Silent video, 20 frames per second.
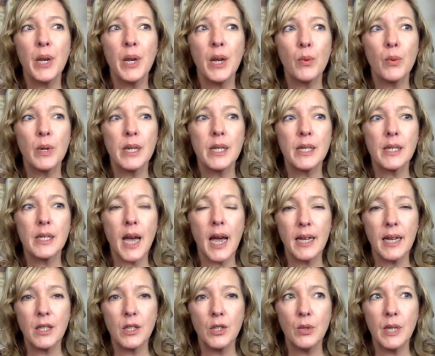But it was,
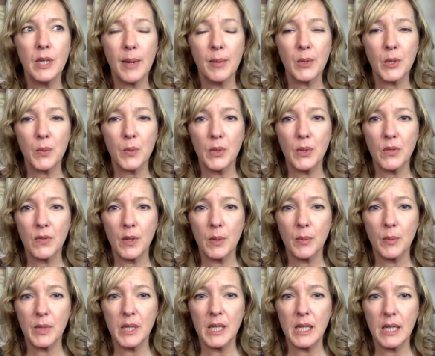I had two tablespoons
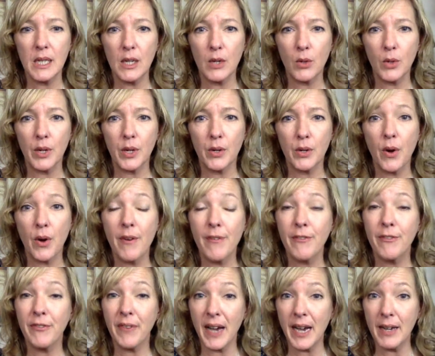of MCT oil,
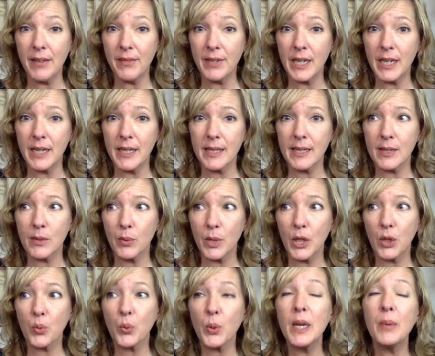five eggs
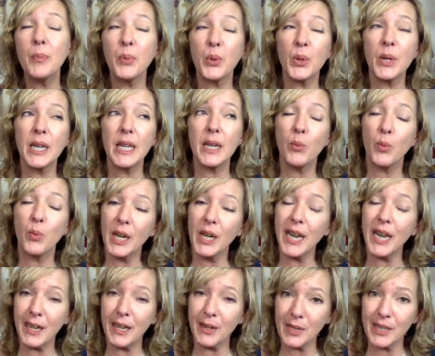with
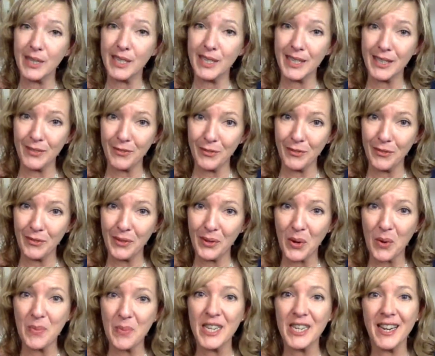3.1 ounces of
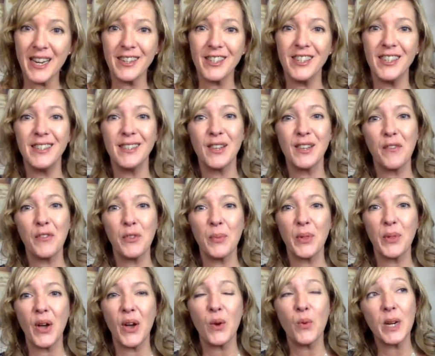Colby Jack cheese off
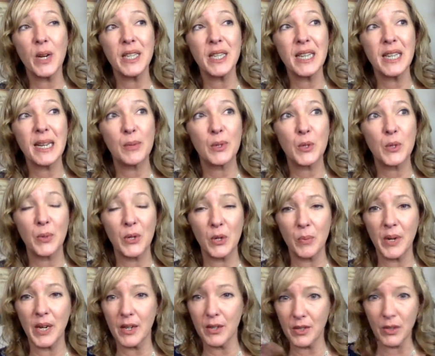the block, one
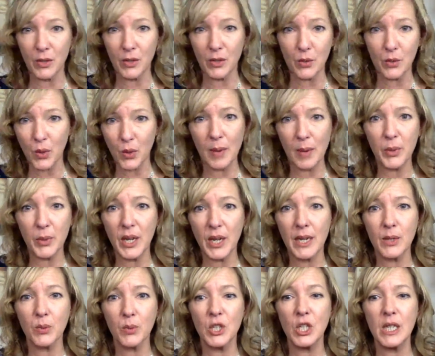tablespoon of butter. So scrambled
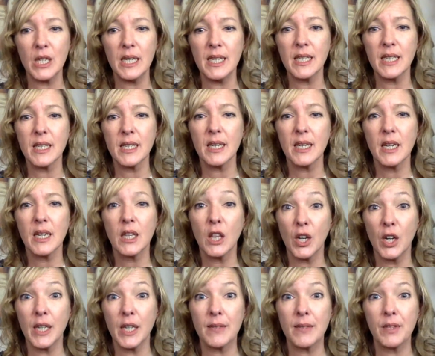eggs with cheese,
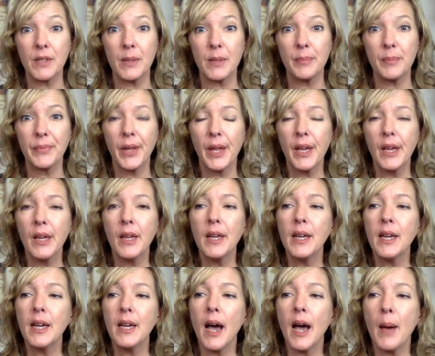lots of them.
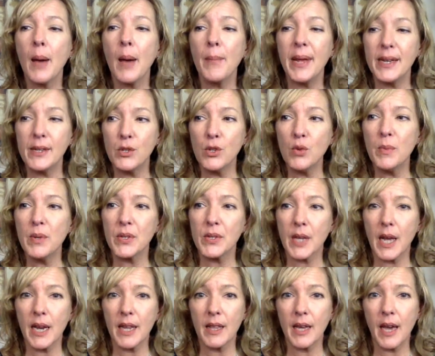I made two
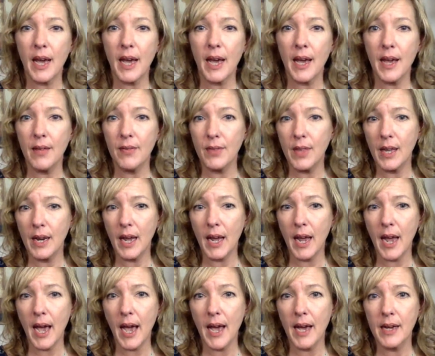meals out of that, and then
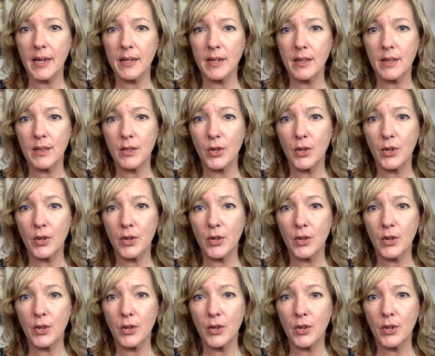I had